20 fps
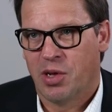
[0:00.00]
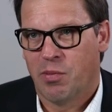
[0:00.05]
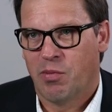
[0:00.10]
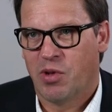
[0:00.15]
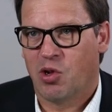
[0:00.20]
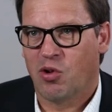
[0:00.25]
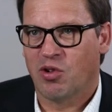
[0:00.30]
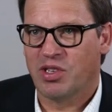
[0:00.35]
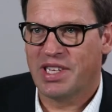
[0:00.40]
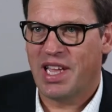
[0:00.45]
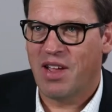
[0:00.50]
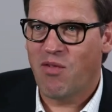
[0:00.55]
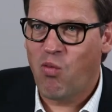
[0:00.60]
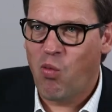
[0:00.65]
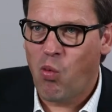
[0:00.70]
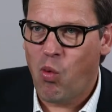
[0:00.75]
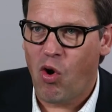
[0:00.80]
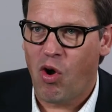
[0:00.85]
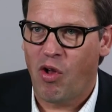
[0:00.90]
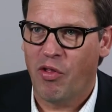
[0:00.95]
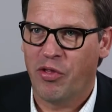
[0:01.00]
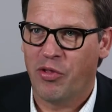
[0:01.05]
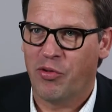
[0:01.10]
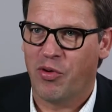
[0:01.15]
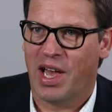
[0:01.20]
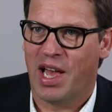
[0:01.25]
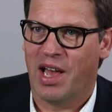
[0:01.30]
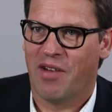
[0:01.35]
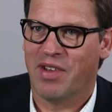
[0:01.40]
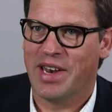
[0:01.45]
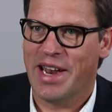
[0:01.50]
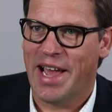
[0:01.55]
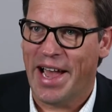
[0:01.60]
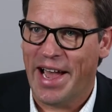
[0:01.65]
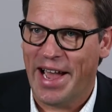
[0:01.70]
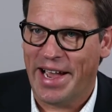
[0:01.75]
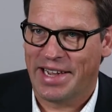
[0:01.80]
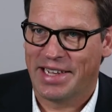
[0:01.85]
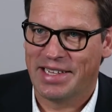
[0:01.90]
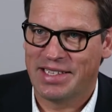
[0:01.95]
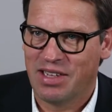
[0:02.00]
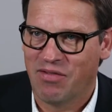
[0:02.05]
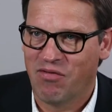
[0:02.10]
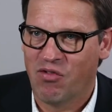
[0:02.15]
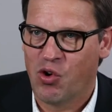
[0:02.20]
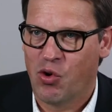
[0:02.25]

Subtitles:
because they want to have an active